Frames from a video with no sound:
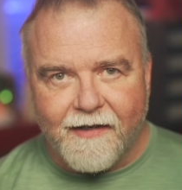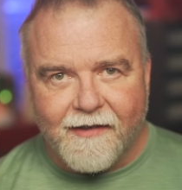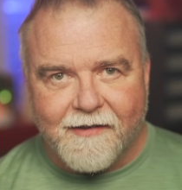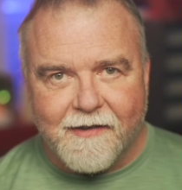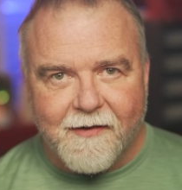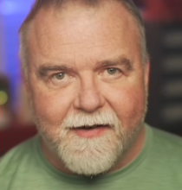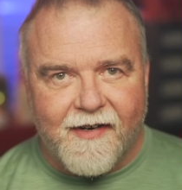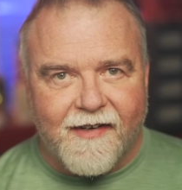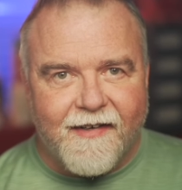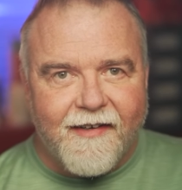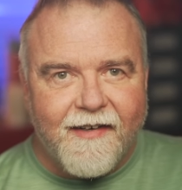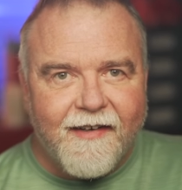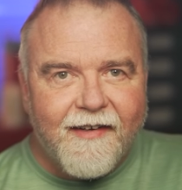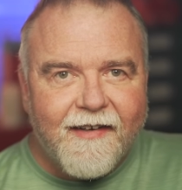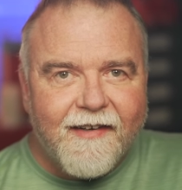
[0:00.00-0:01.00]
and so on
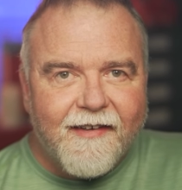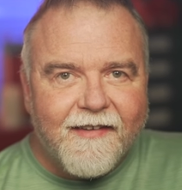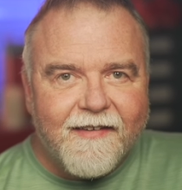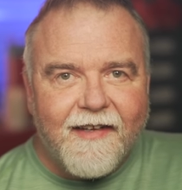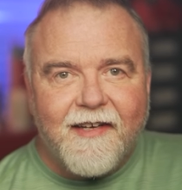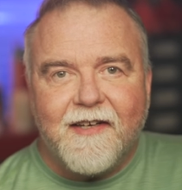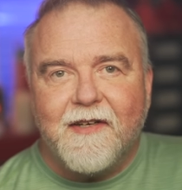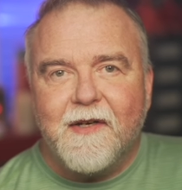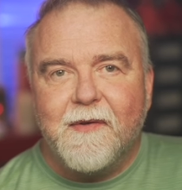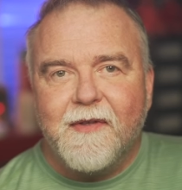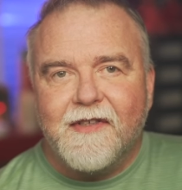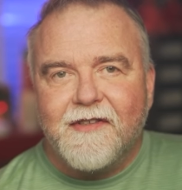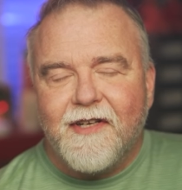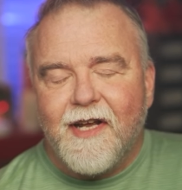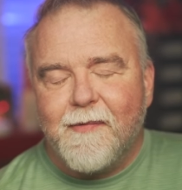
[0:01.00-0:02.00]
they can load
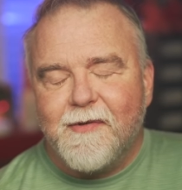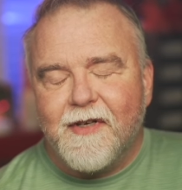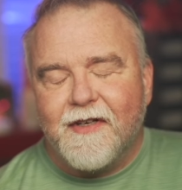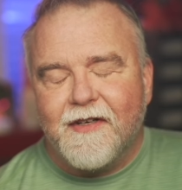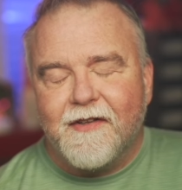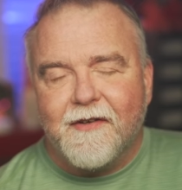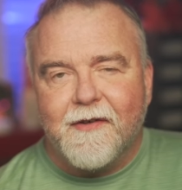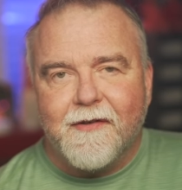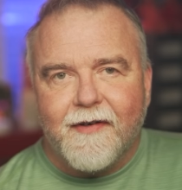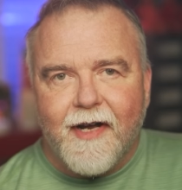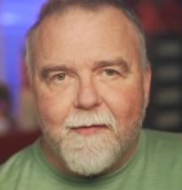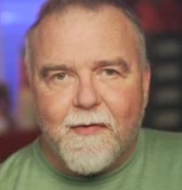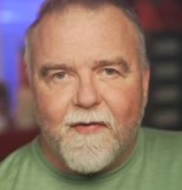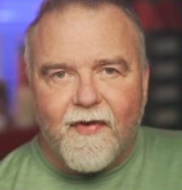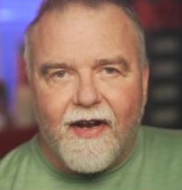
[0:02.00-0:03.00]
the snapshot on their own
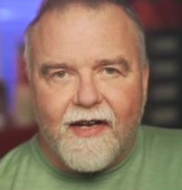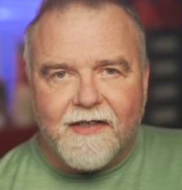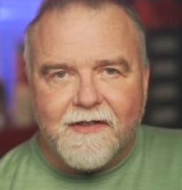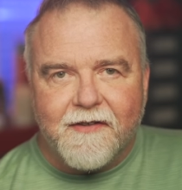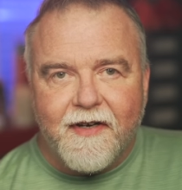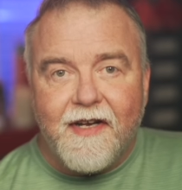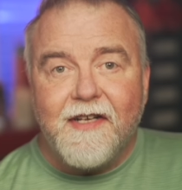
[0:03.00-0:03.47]
hypervisor,